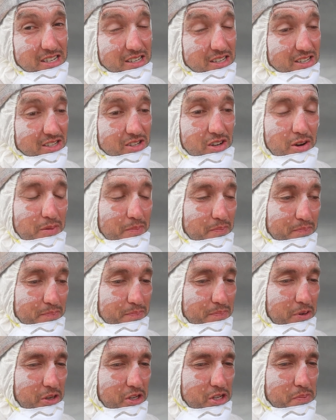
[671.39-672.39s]
so there's not a
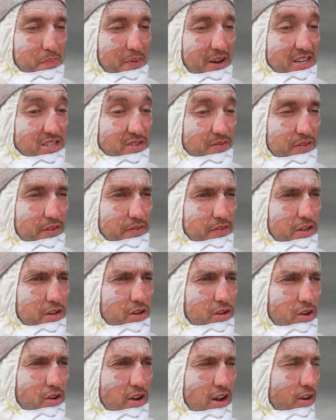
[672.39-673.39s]
big space of
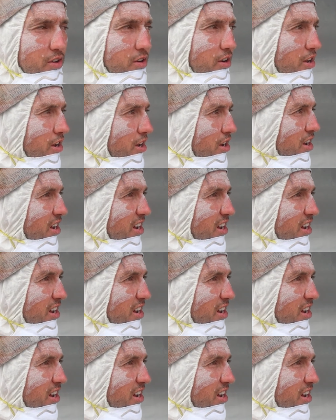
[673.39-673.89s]
5200.